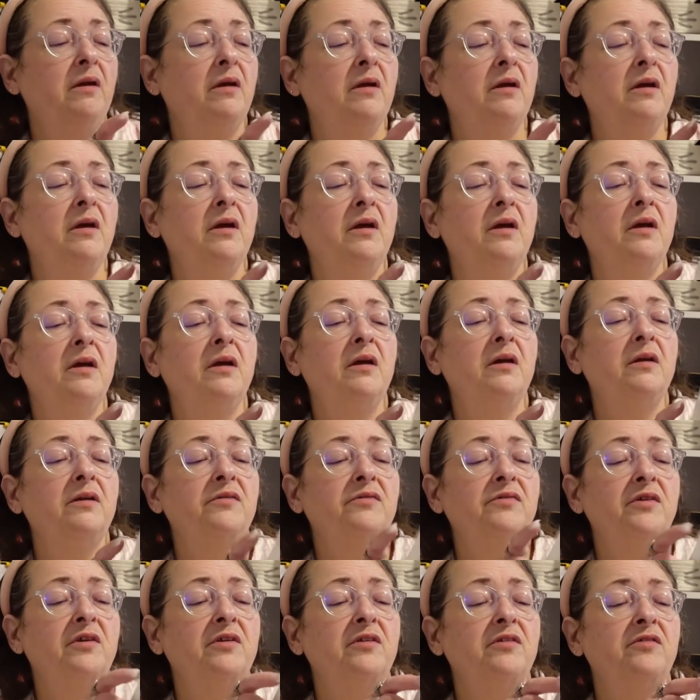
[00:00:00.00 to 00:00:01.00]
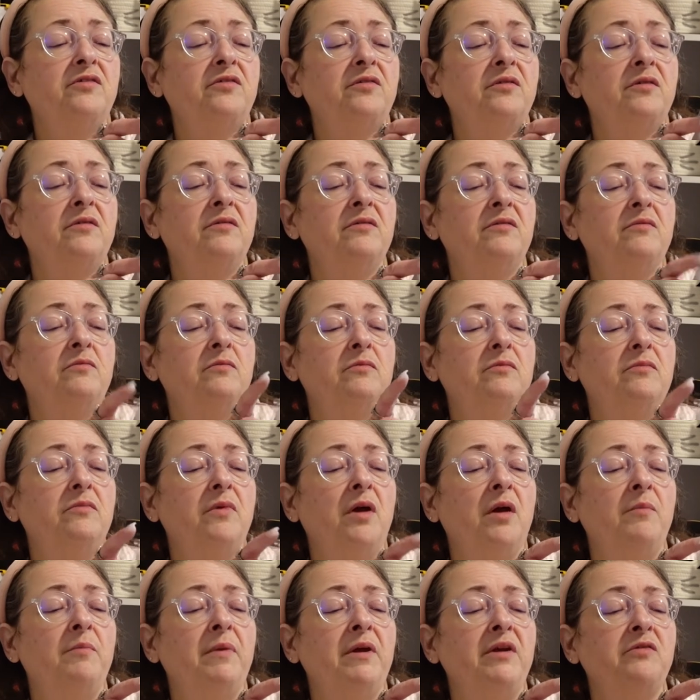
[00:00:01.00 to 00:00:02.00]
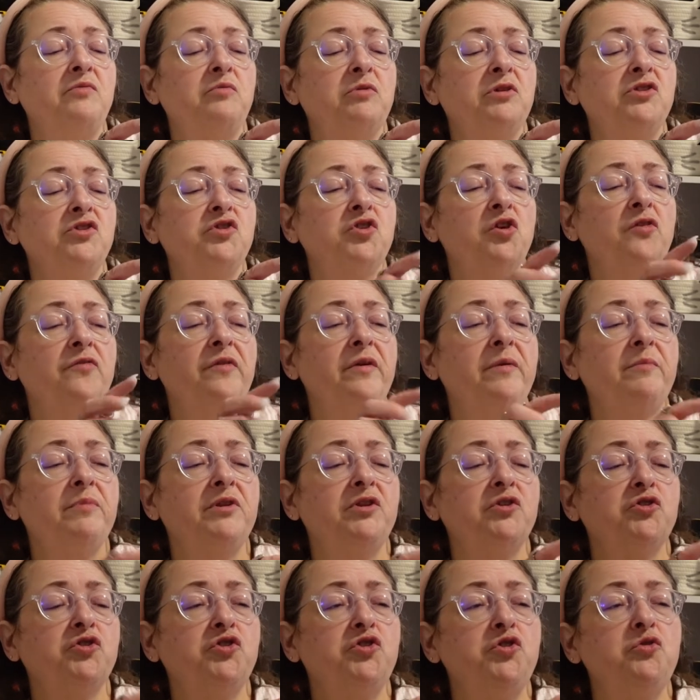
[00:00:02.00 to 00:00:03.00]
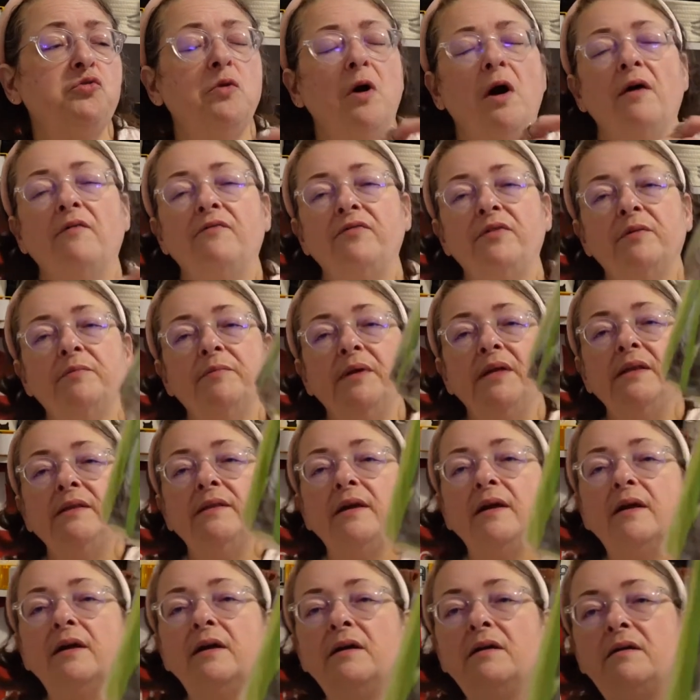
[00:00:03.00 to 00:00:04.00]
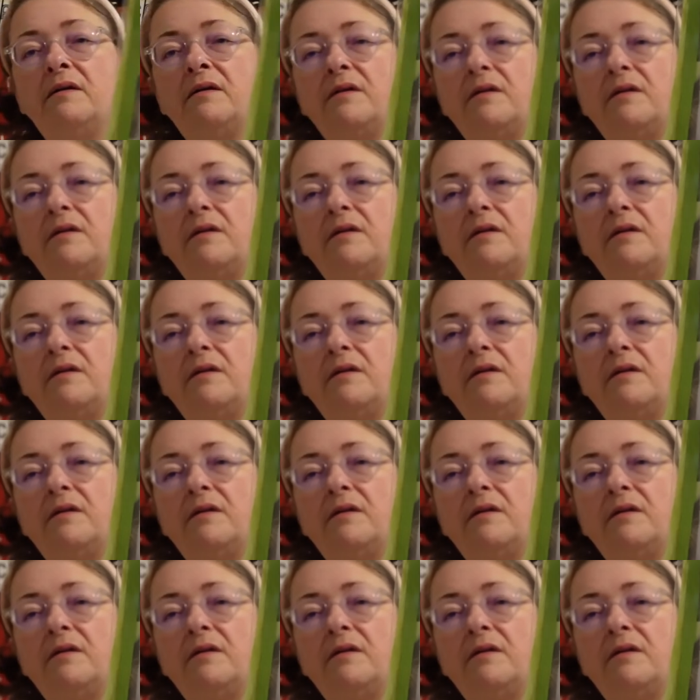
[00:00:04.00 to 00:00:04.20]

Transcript: And it says it makes one serving, but there's two of them in there.